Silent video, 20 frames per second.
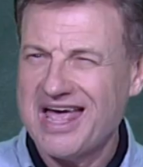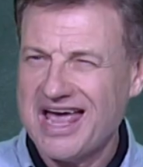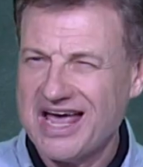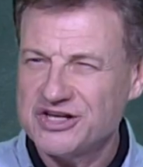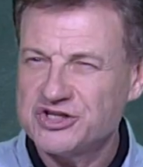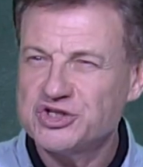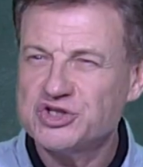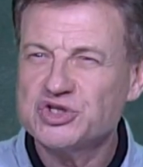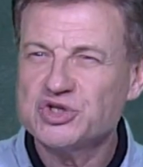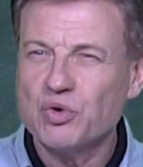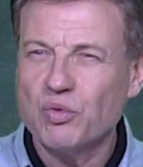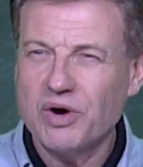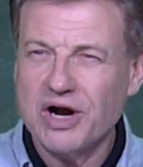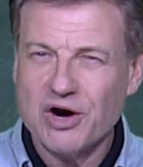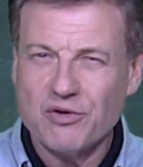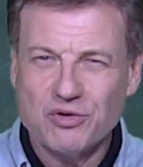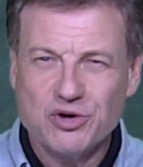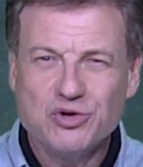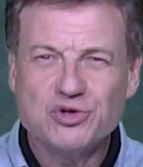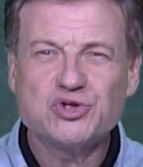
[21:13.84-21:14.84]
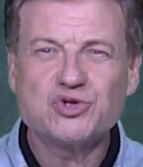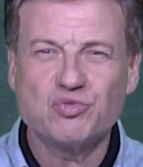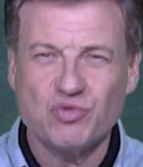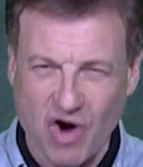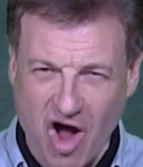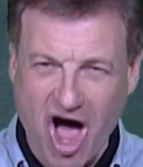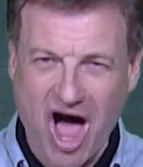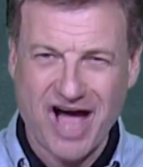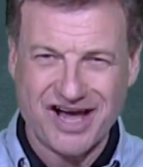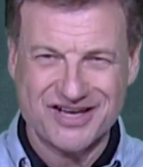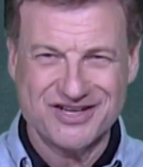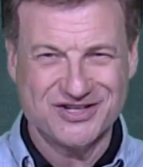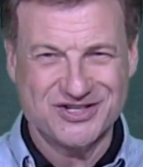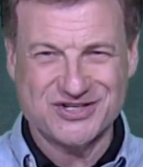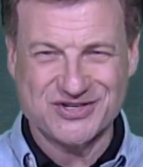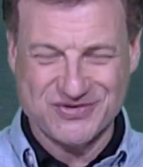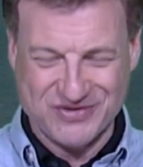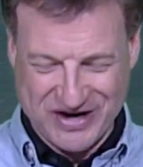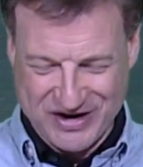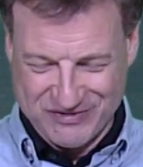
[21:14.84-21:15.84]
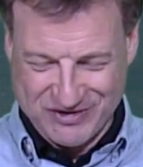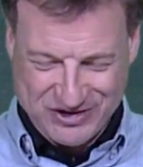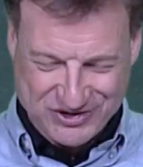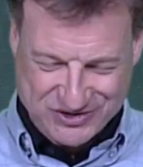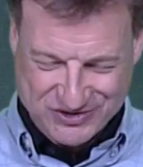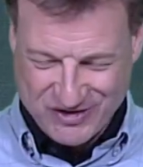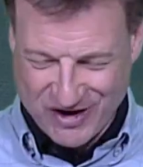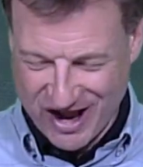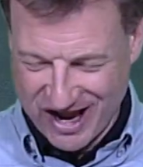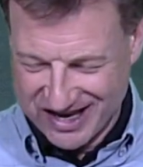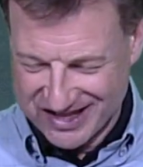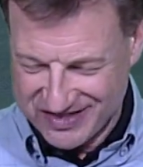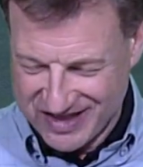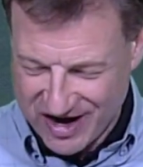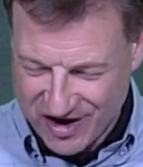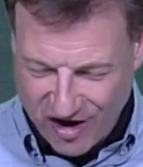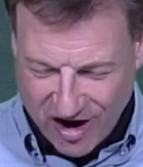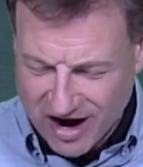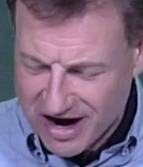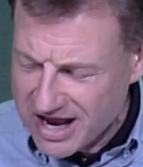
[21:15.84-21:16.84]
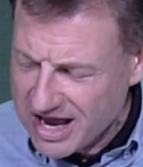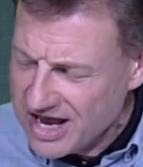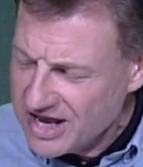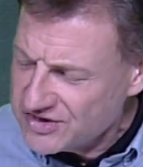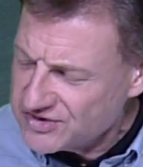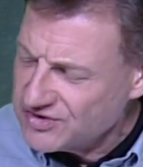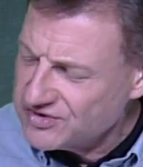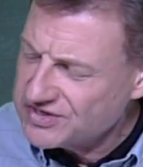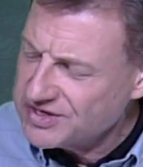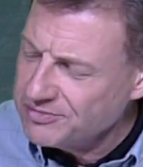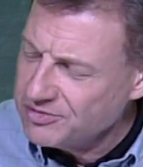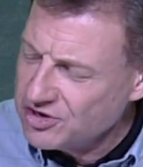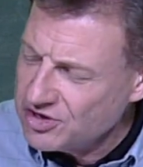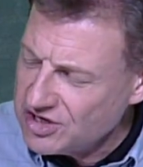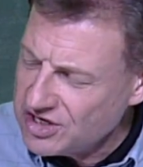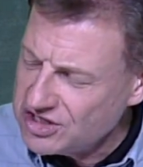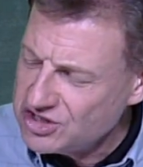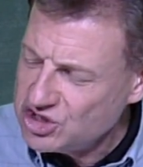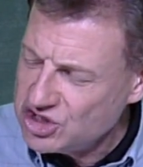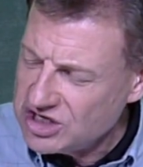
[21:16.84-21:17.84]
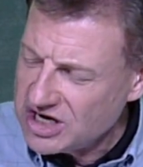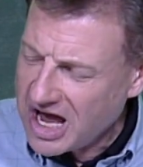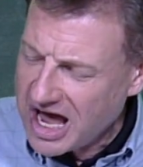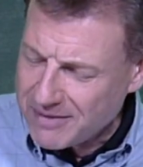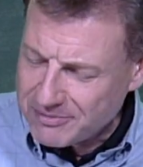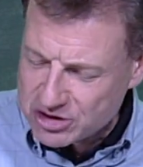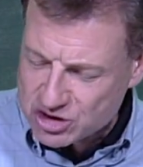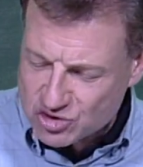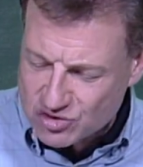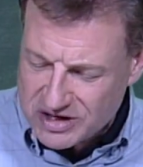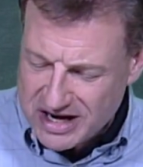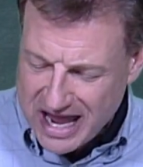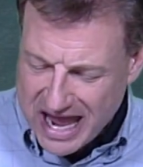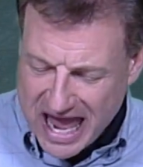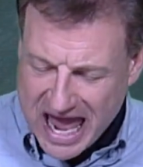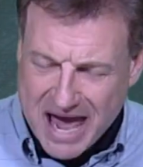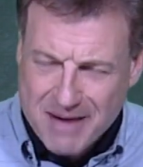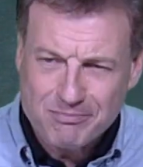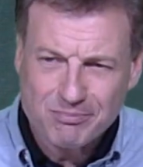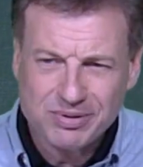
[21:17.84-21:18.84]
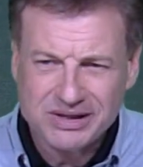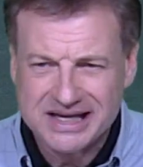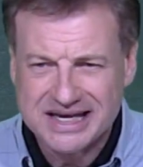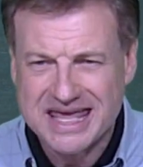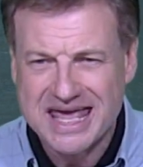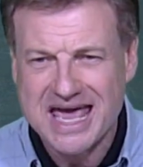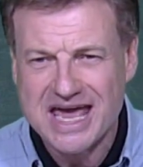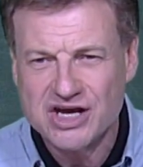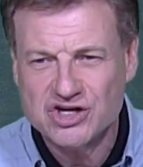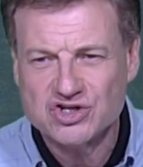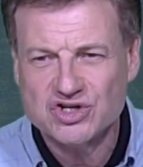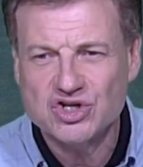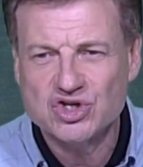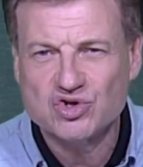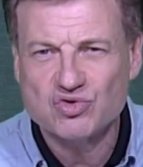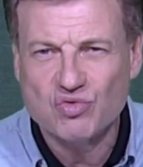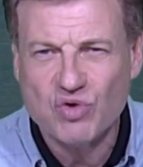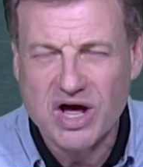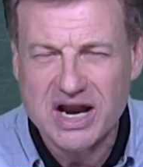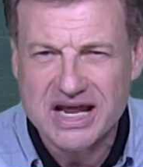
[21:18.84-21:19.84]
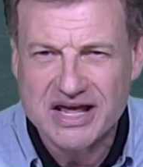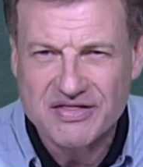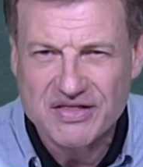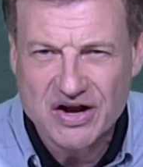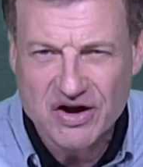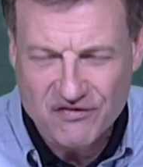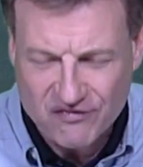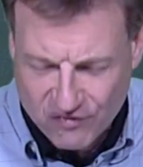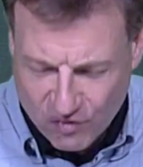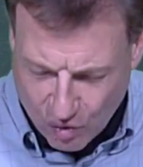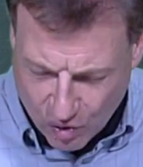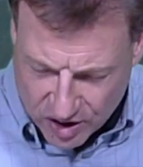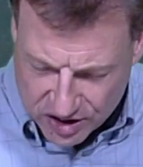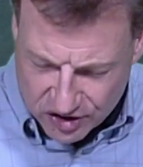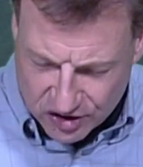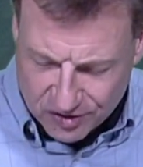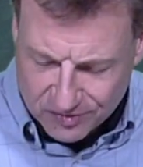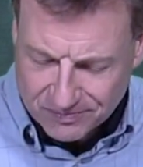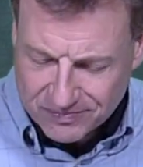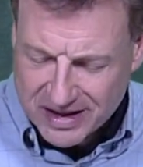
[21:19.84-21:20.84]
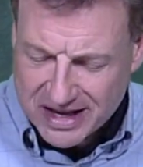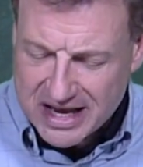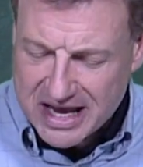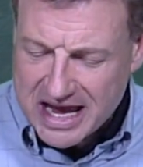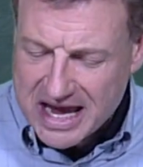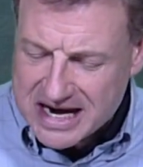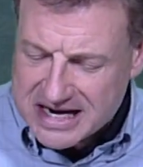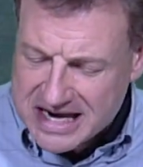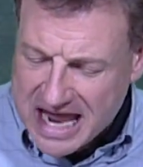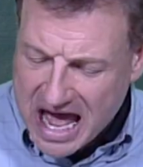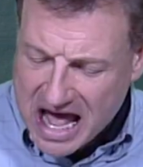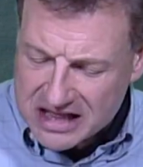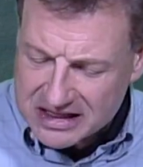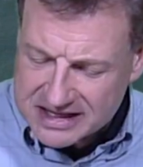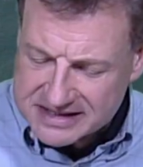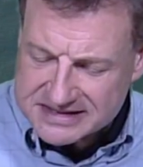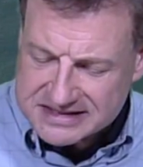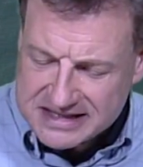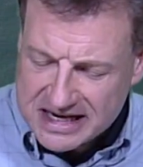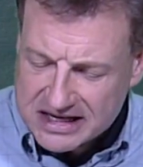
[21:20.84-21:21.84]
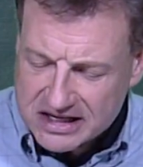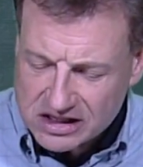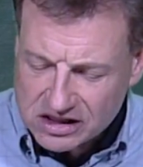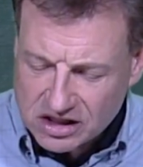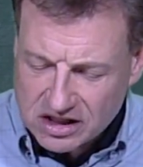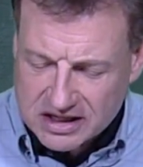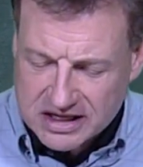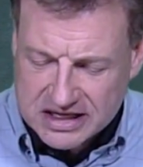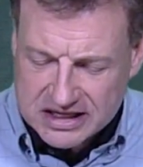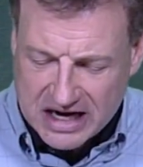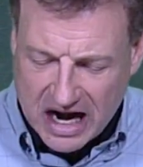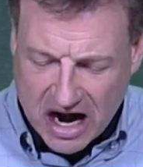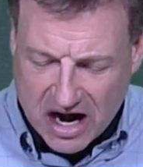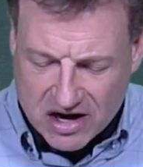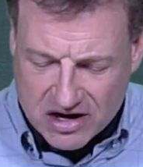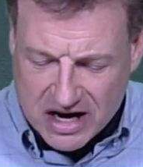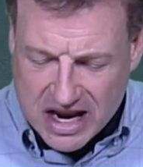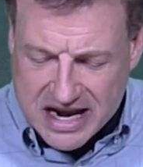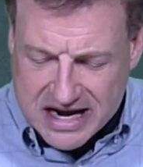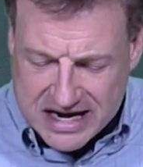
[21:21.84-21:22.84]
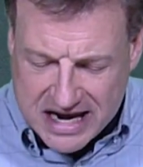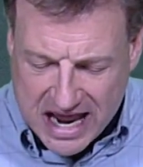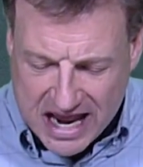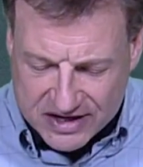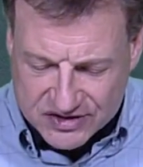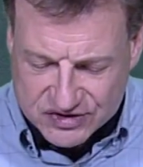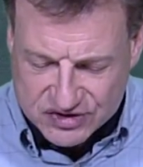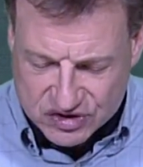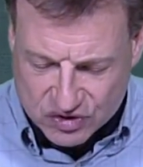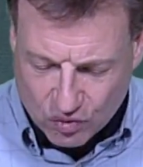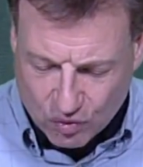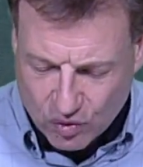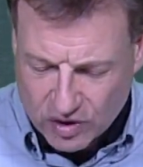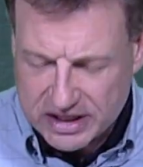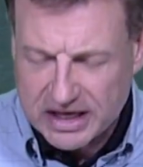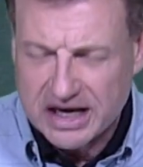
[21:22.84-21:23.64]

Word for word: square roots rock. Square roots rock, they are. So some good geometry applications running there for you. Now, let's take a look at our next one